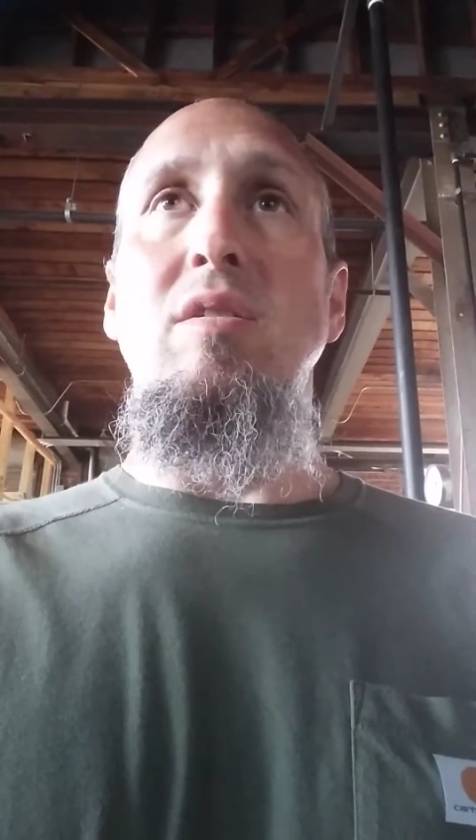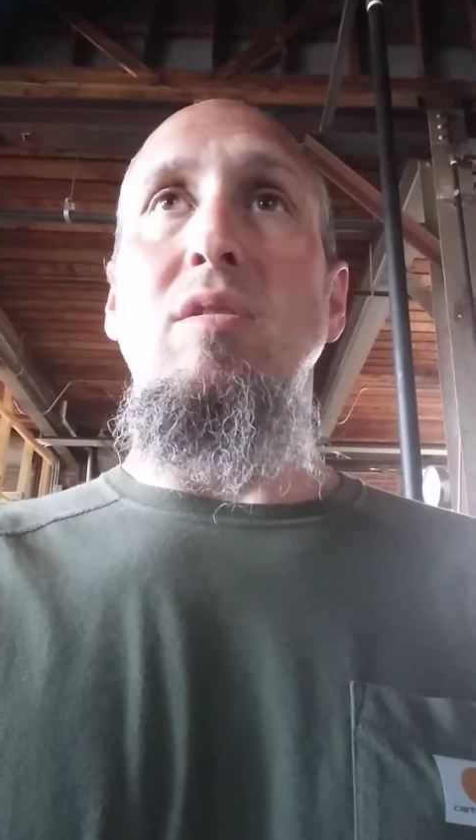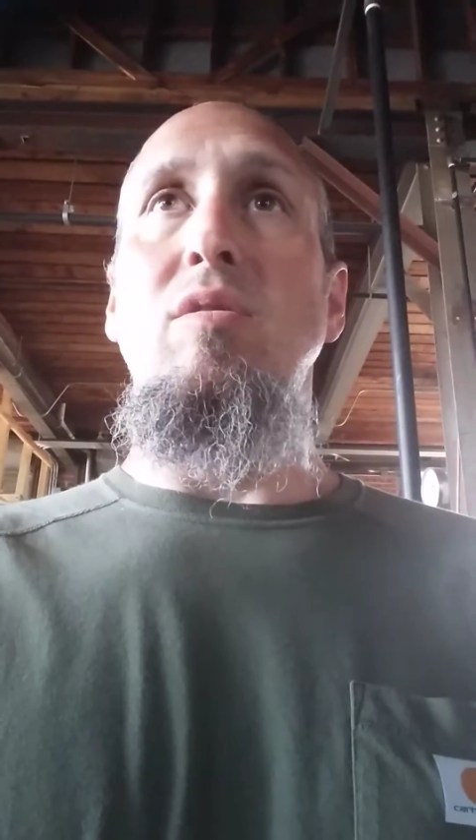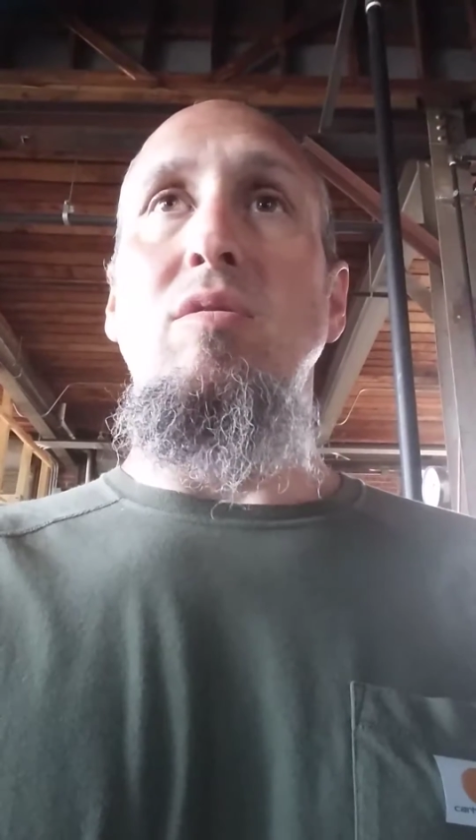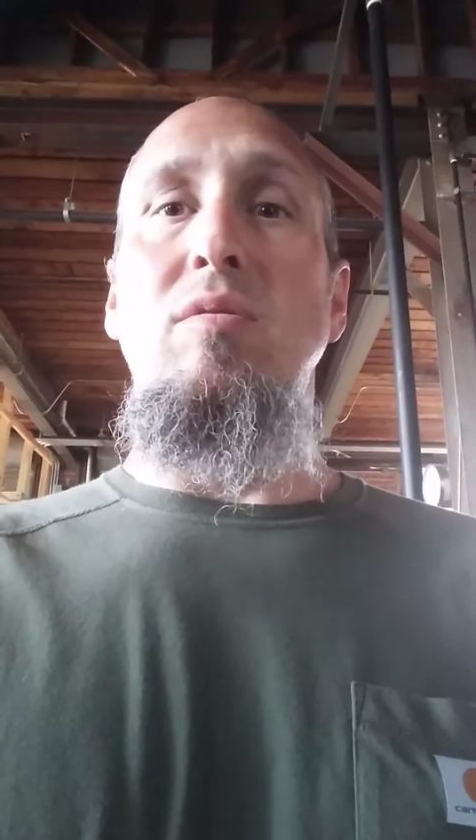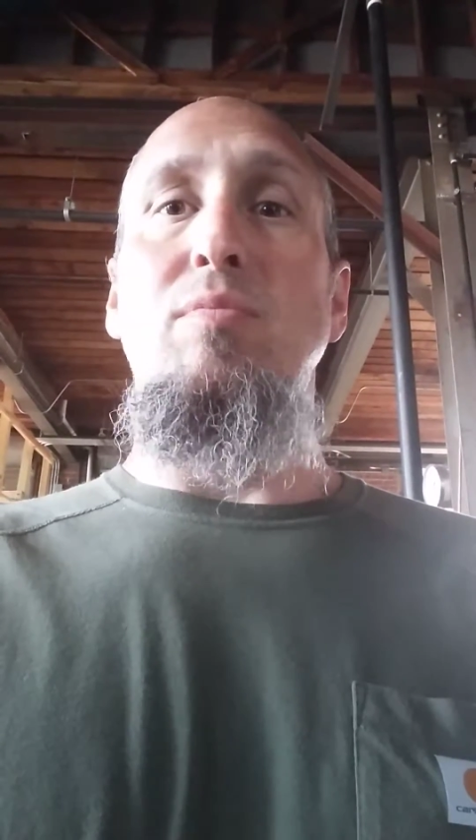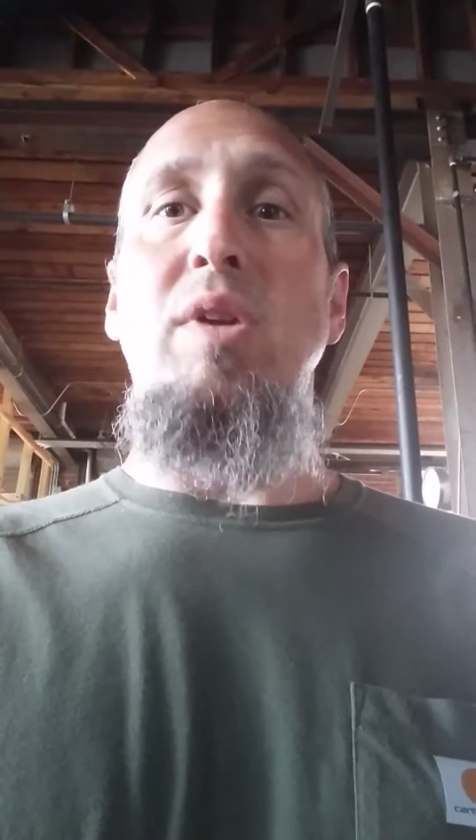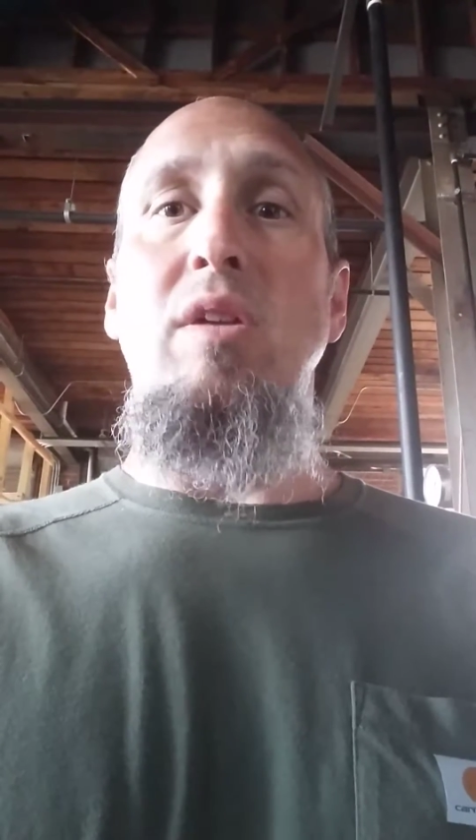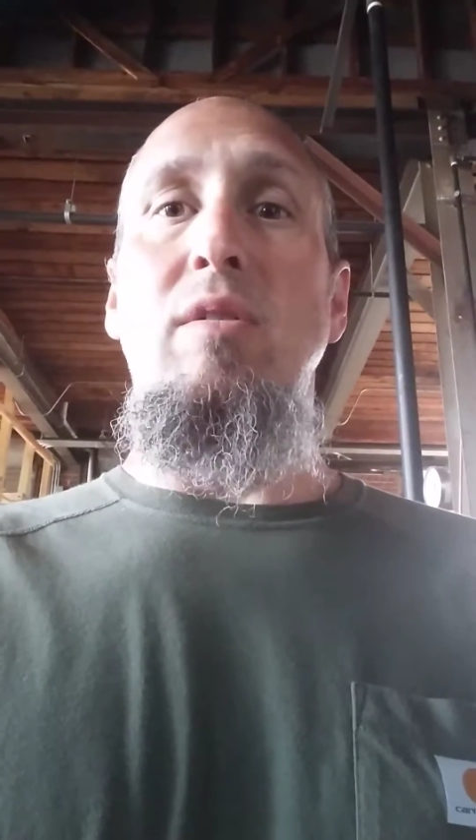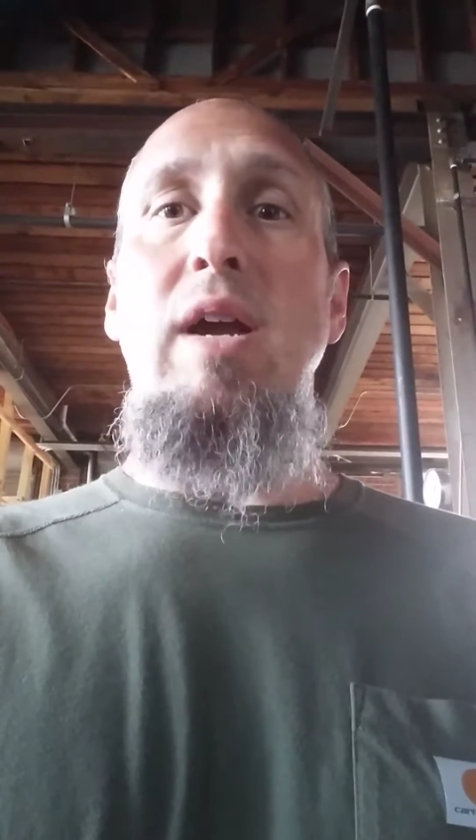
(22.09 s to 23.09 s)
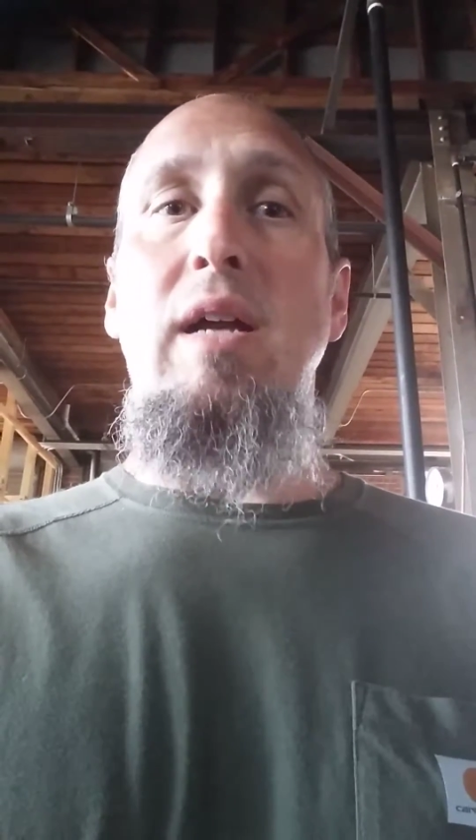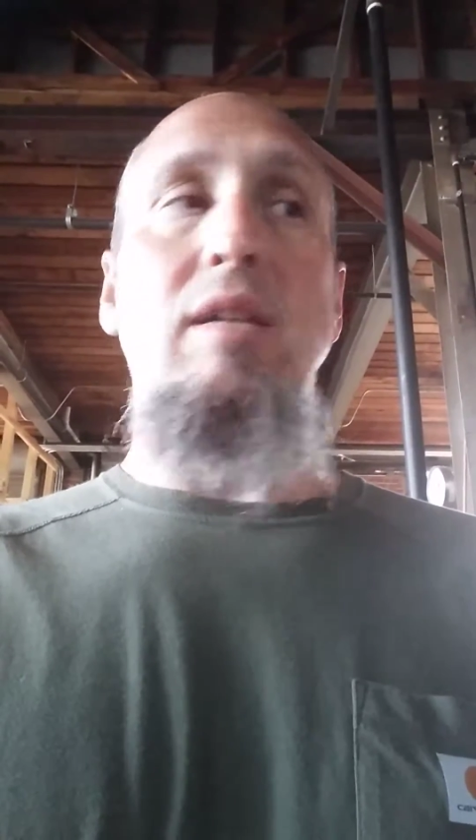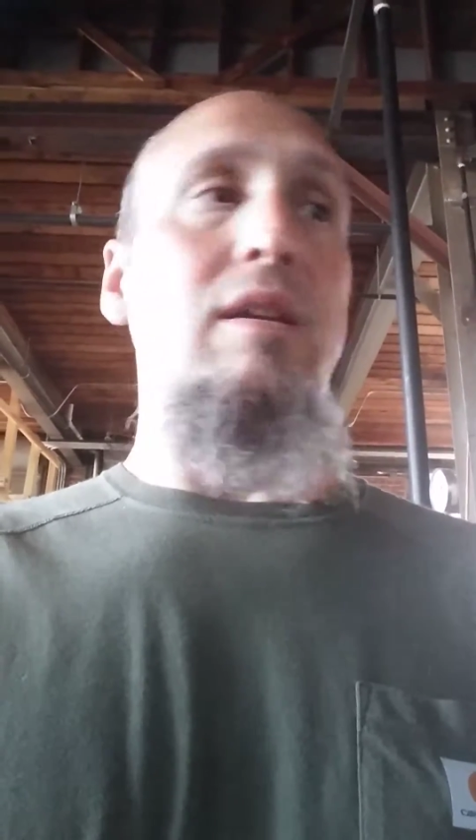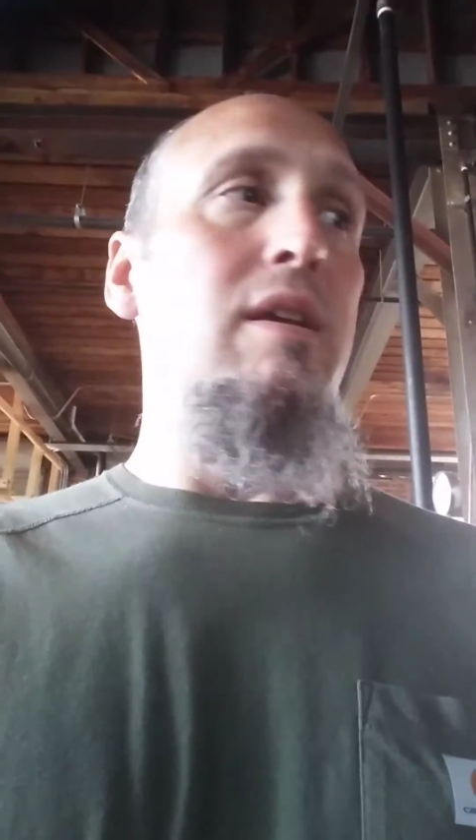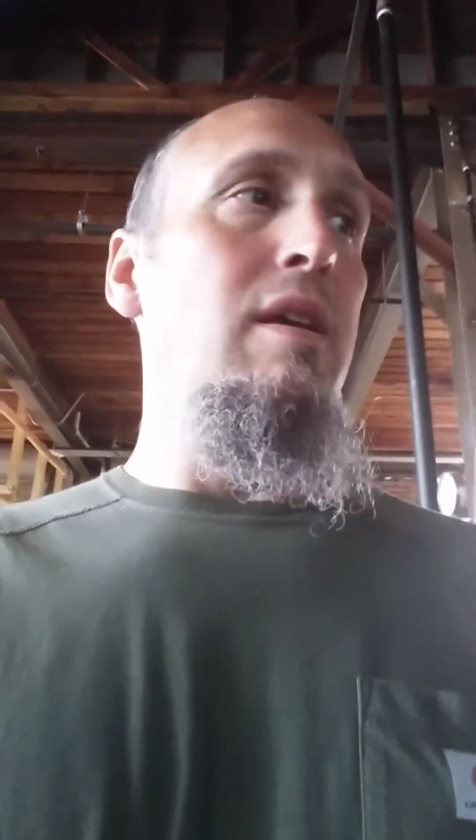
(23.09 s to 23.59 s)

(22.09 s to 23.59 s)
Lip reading: to be direct.